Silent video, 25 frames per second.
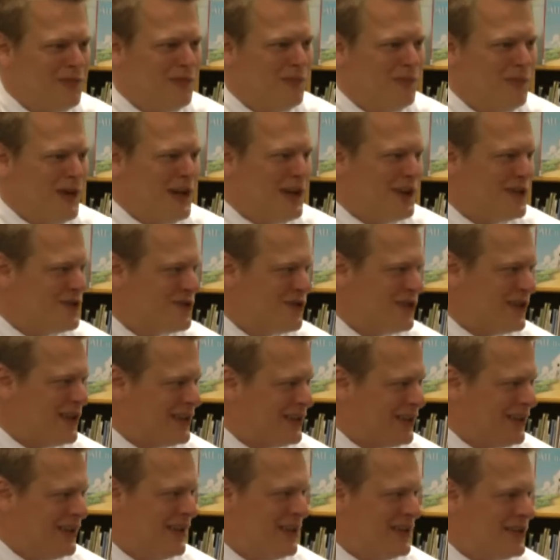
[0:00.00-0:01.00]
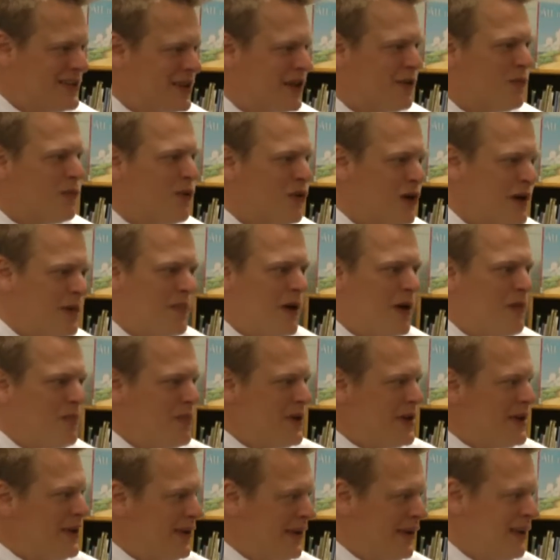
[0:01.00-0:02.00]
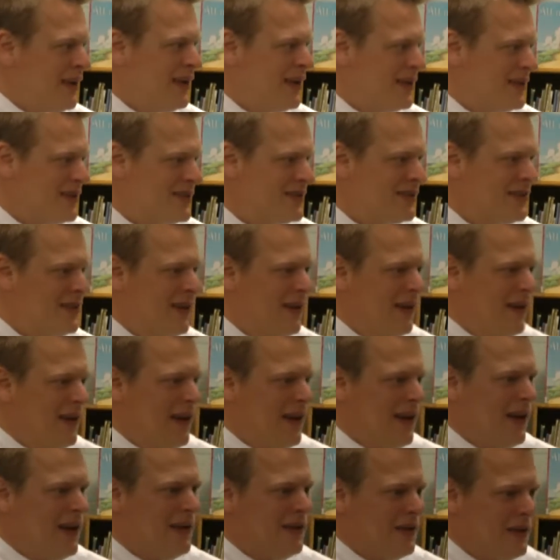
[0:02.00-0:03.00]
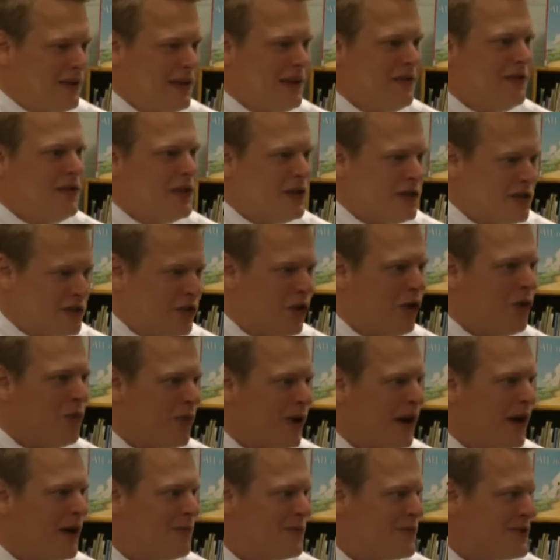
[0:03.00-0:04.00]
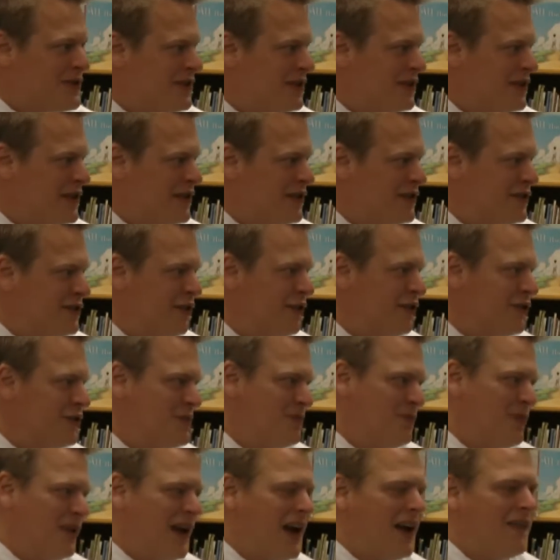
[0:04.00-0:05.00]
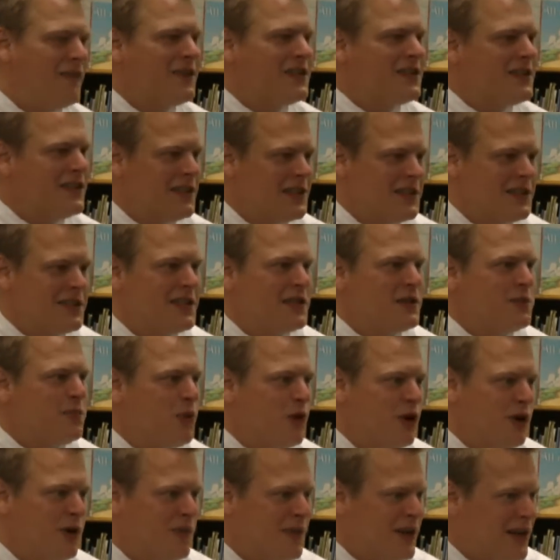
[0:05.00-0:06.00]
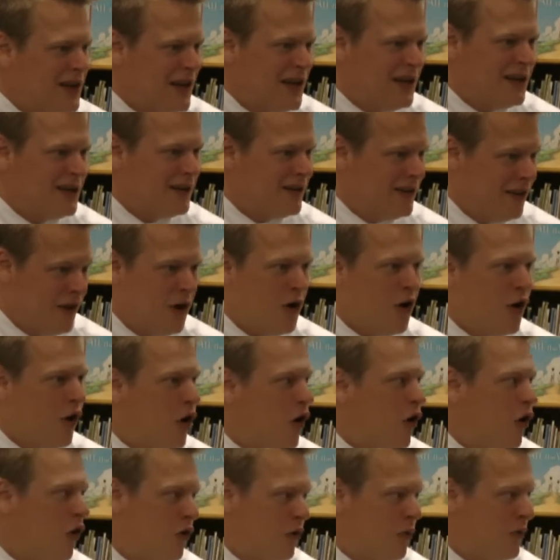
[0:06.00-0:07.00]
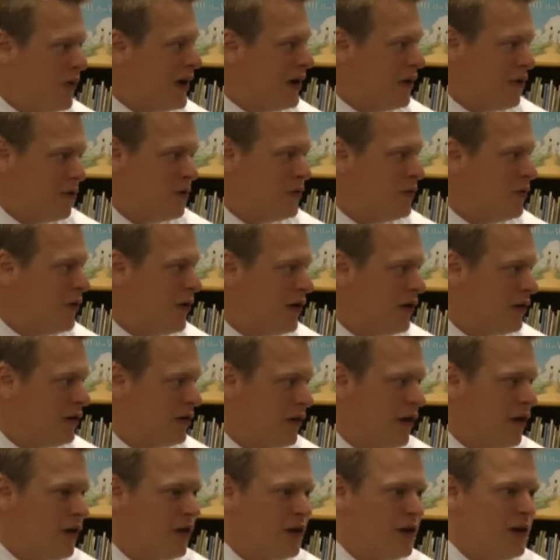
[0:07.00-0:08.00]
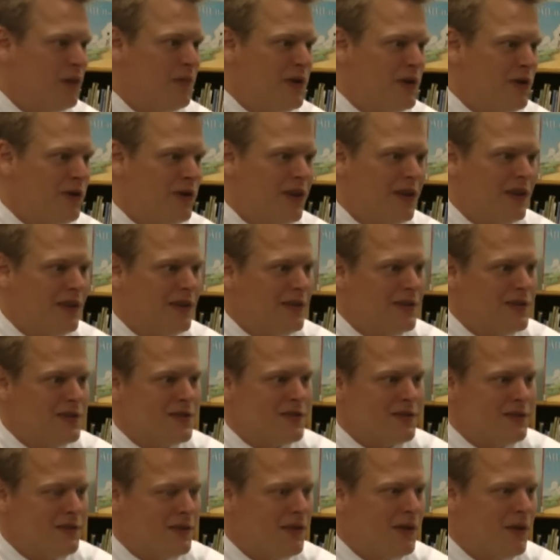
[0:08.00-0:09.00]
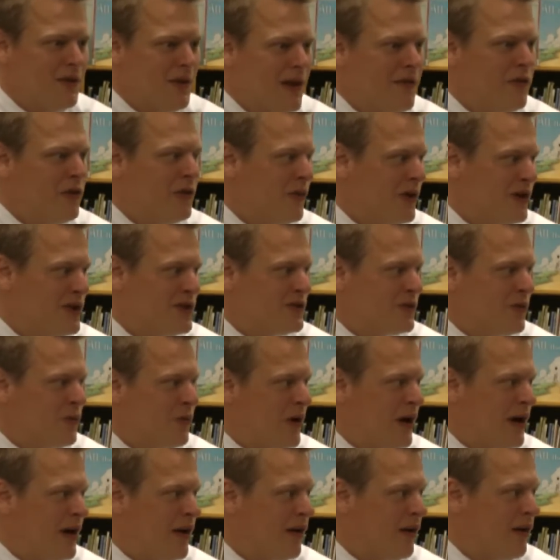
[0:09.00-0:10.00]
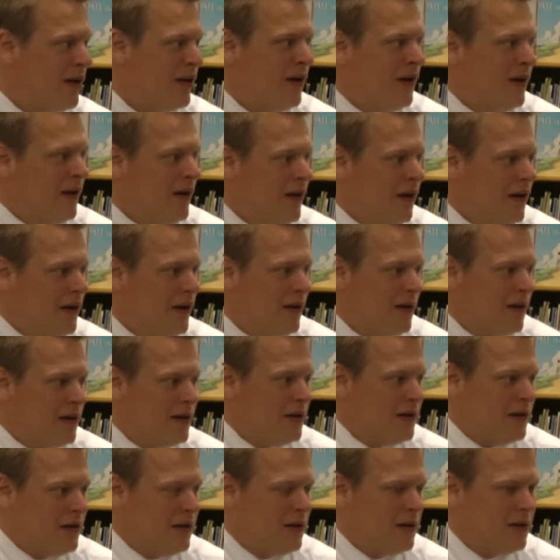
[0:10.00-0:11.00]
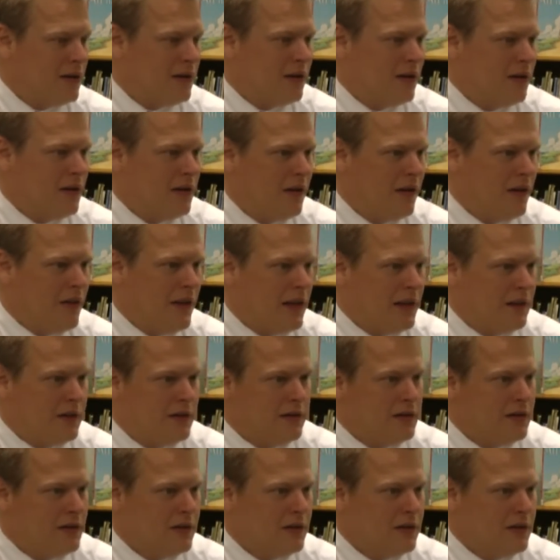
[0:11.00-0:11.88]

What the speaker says: to make sure that the kids can worry about being kids and leave the adult problems to the adults. But obviously this has permeated all the way through our community. There's, everyone is aware that,